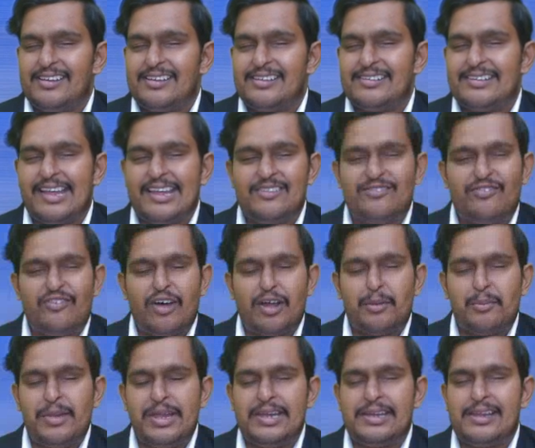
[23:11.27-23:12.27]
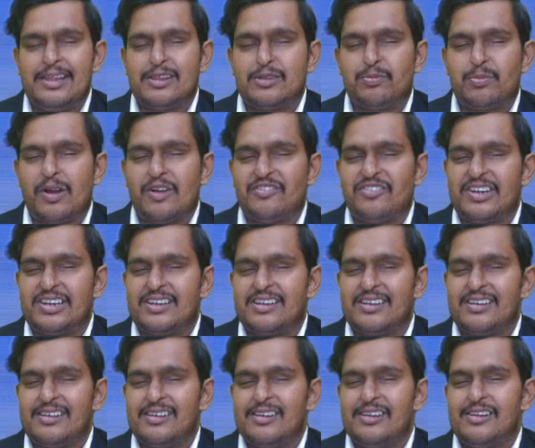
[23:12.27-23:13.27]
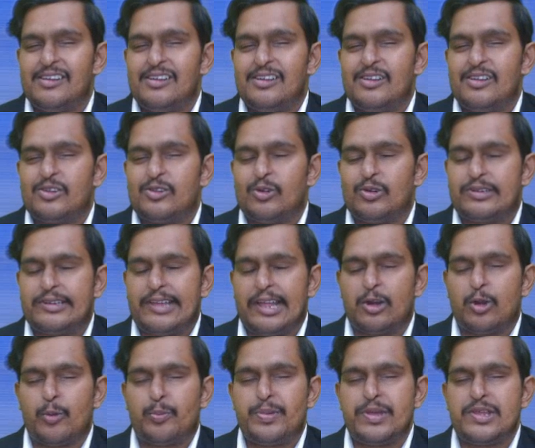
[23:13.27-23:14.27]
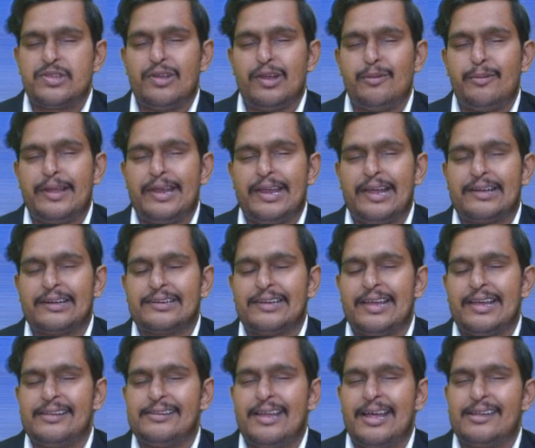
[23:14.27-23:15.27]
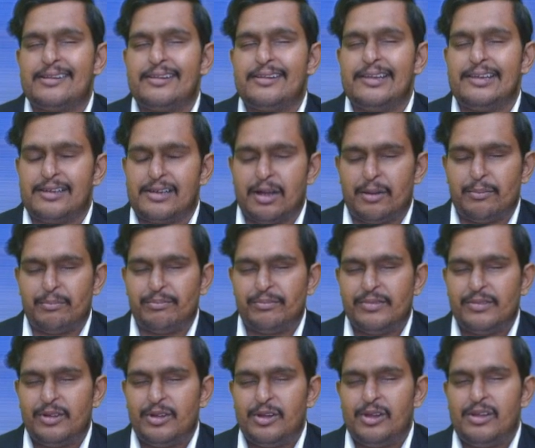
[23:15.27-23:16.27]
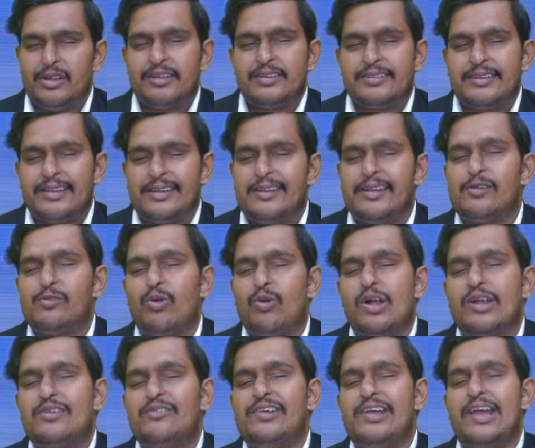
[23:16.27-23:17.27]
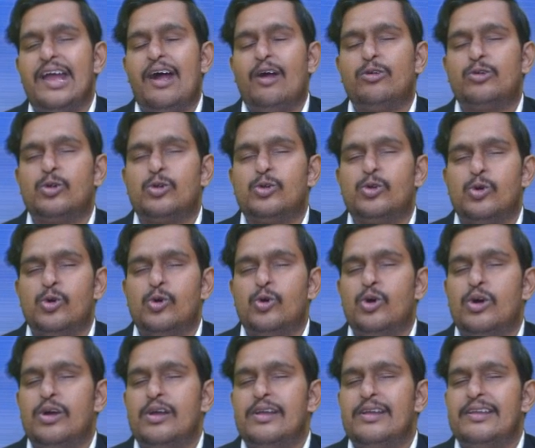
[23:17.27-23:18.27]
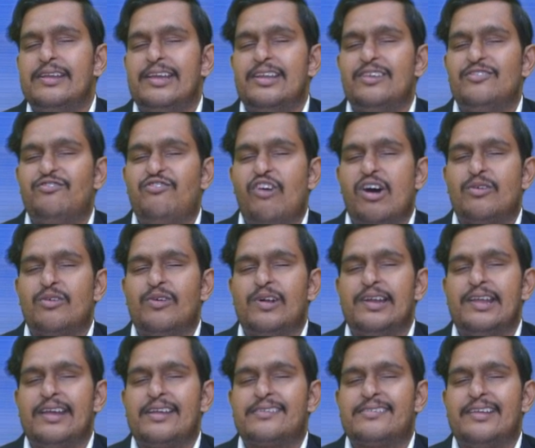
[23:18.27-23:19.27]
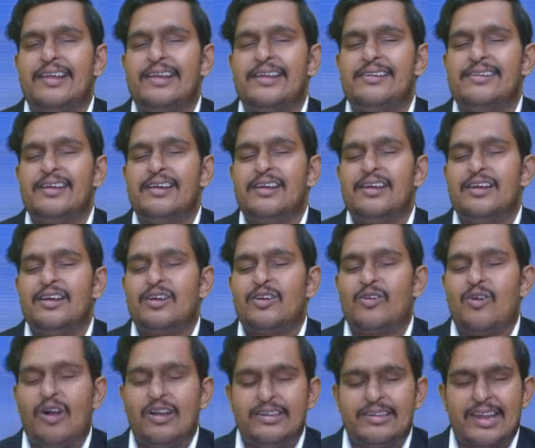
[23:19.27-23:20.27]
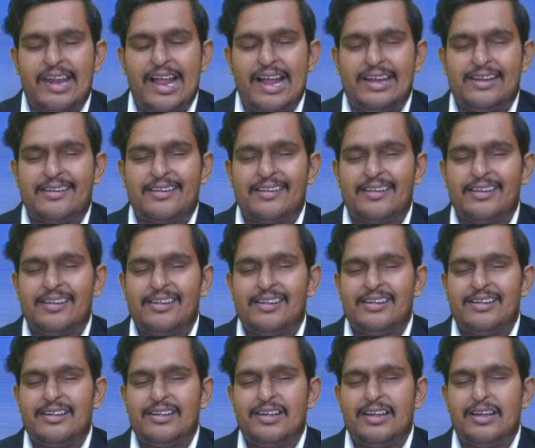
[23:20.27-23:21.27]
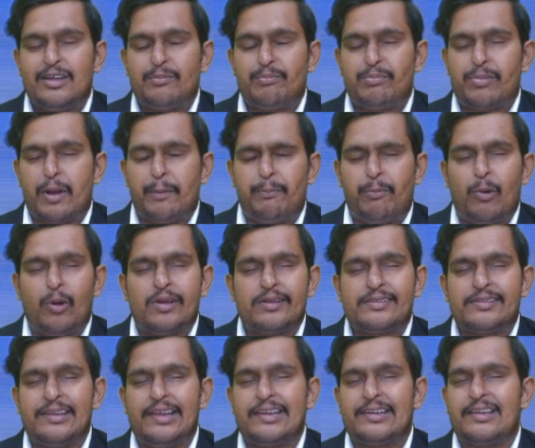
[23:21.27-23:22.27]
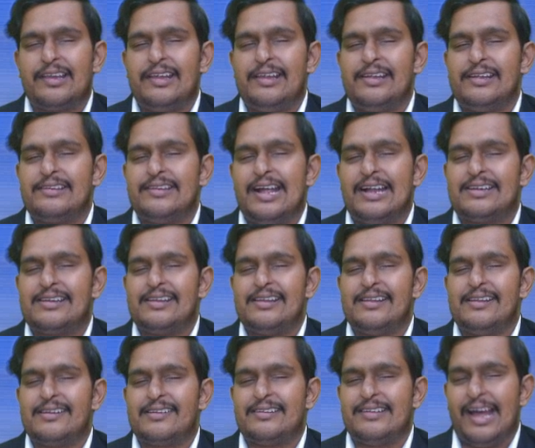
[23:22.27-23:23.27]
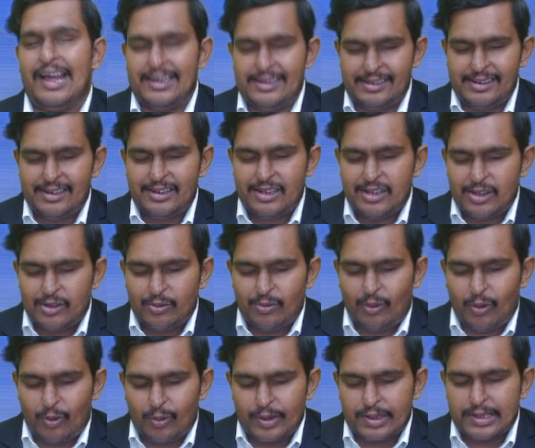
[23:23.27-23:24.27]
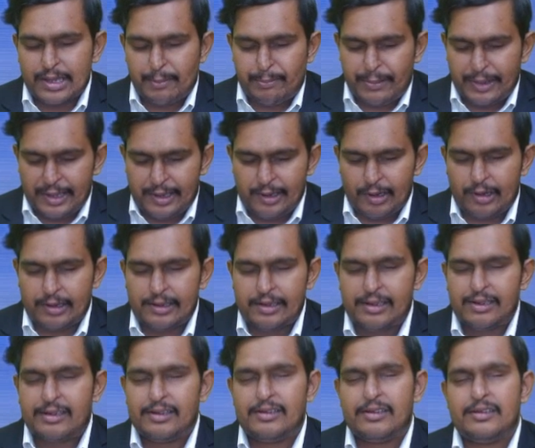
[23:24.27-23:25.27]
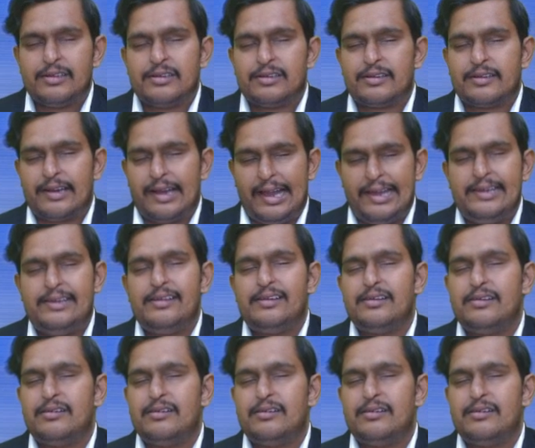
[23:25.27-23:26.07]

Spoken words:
then for me it is profit. So 10 rupees will be recognized as income. This is what we have to do in forward exchange contracts. Proportionately that is done over the period, right?